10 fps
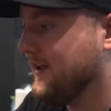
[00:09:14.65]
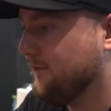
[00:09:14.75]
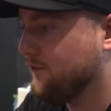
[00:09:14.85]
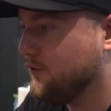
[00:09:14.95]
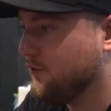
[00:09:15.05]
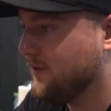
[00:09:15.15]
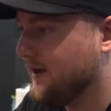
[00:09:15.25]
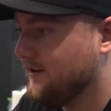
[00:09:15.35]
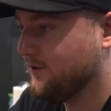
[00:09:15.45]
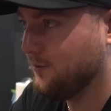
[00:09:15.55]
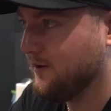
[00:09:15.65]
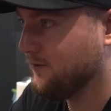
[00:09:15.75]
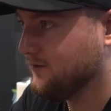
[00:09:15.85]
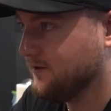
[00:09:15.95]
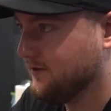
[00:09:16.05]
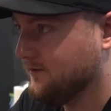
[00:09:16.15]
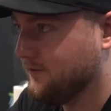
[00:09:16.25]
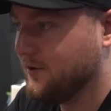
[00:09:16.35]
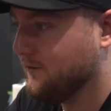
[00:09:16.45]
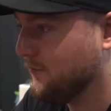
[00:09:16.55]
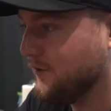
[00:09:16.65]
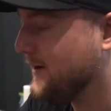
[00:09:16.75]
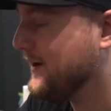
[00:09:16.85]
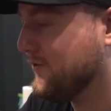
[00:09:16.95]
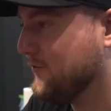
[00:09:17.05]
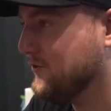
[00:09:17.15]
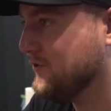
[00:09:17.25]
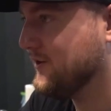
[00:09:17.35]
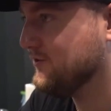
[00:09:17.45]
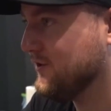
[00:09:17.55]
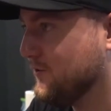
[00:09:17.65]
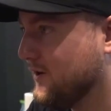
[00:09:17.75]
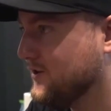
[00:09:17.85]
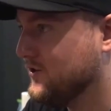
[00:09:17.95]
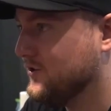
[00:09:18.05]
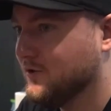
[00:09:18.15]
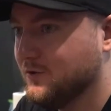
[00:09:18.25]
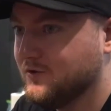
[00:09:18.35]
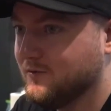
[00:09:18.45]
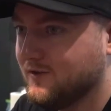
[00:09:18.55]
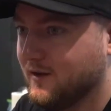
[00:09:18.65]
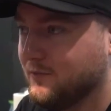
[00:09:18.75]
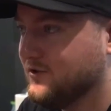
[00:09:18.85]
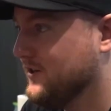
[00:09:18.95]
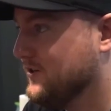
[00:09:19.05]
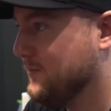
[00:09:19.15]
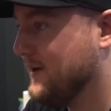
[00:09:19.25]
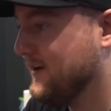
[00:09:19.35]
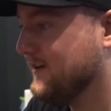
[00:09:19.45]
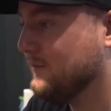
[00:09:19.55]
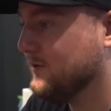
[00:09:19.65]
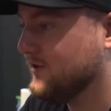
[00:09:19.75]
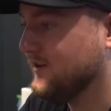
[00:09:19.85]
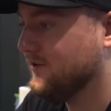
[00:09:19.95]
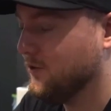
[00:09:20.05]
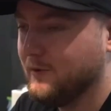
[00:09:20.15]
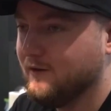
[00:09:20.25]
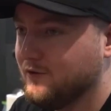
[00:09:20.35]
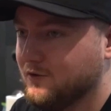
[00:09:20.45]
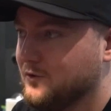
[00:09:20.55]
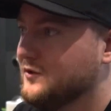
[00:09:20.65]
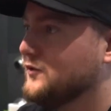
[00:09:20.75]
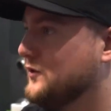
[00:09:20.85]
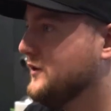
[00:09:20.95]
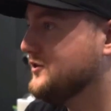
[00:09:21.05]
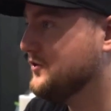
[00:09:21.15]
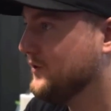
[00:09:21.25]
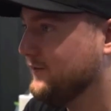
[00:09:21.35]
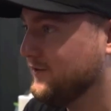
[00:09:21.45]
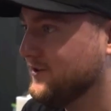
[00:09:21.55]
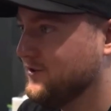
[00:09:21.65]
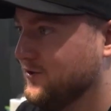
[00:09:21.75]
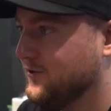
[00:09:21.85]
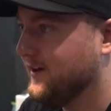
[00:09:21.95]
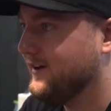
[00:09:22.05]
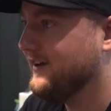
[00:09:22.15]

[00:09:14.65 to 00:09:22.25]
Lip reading: If you do that, you'll be able to, you know, if you're buying a $300,000 watch and you're losing 10% or making 10%, you'll be able to do this for the rest of your life, essentially, right?